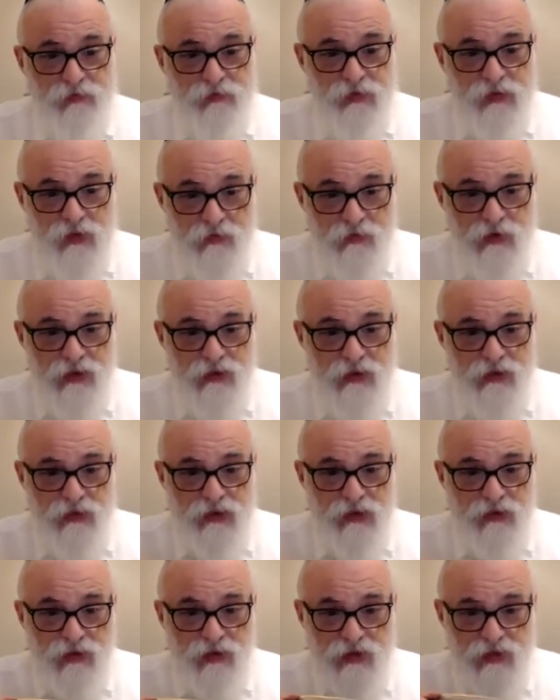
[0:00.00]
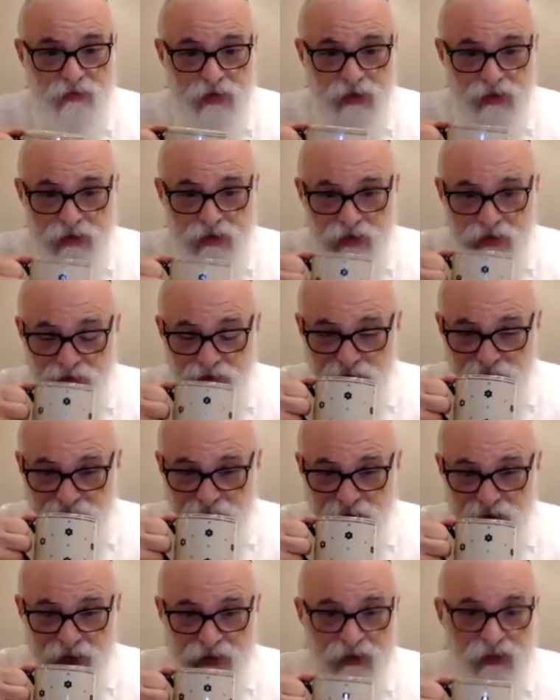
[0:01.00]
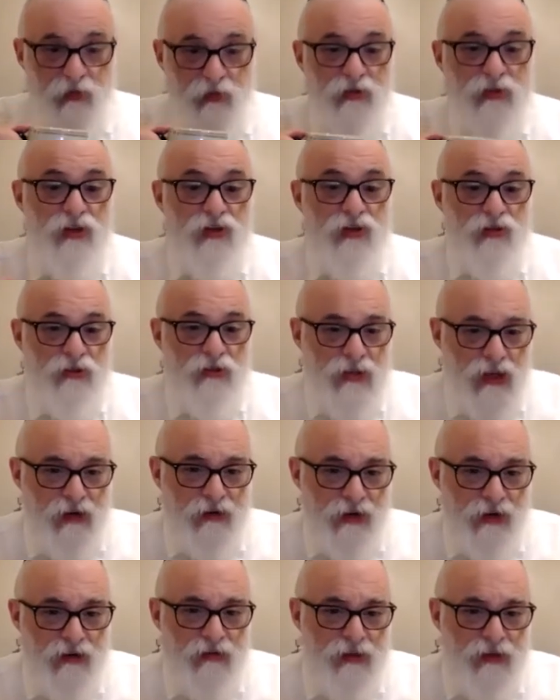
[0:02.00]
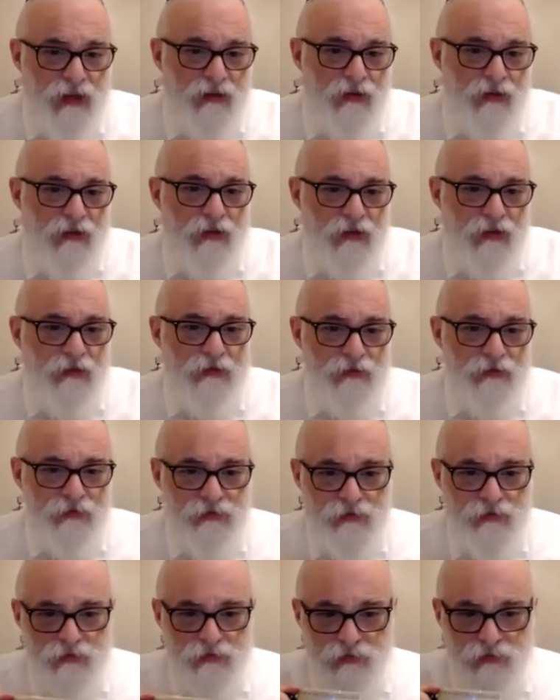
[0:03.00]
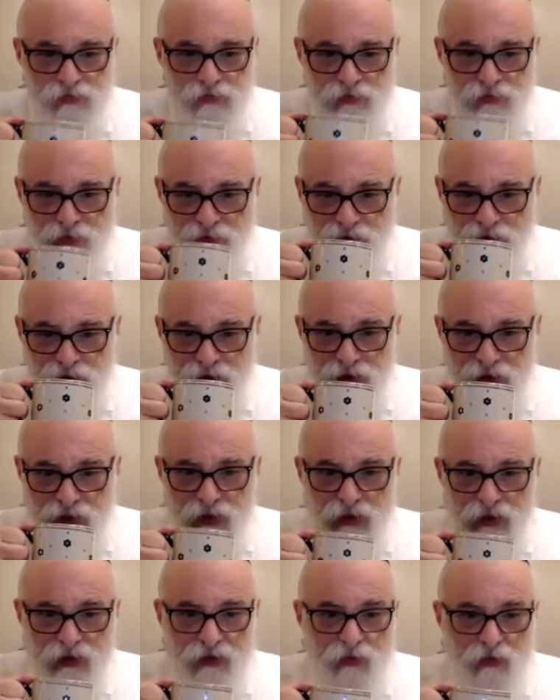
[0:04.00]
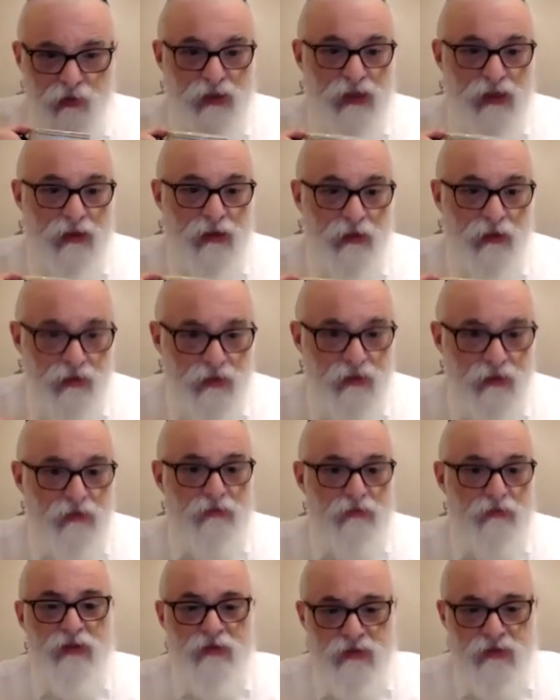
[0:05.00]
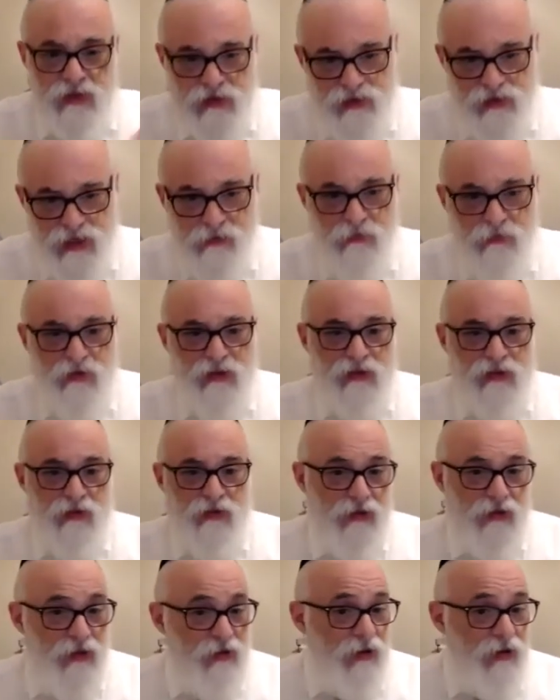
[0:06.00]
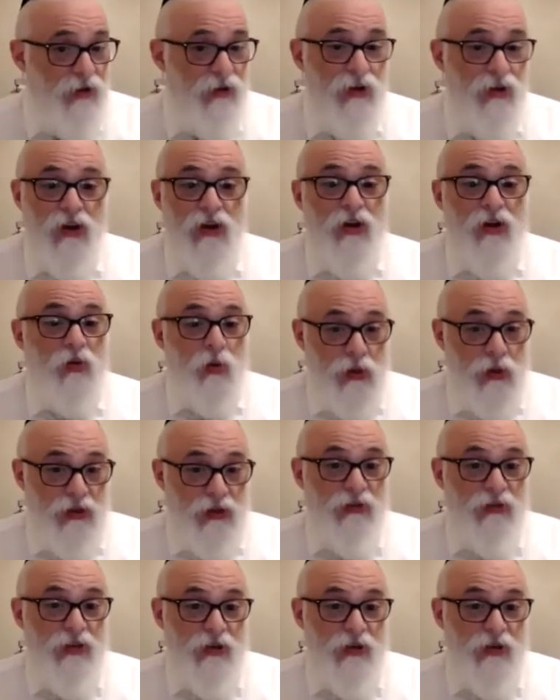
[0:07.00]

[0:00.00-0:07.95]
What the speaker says: So there is the maisa. In other words, they should carry out the halacha. What halacha? It's the same, just like I said, whatever is